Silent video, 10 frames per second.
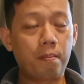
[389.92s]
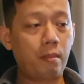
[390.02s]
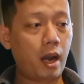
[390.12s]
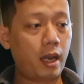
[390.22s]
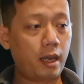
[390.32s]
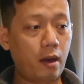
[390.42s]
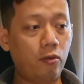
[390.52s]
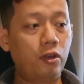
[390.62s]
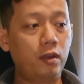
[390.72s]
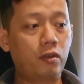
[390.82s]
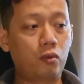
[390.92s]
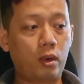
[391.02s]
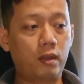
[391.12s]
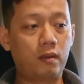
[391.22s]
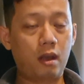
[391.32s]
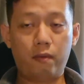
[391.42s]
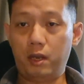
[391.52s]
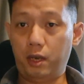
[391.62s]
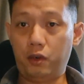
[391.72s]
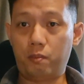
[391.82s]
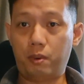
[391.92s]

My LG is 27-inch,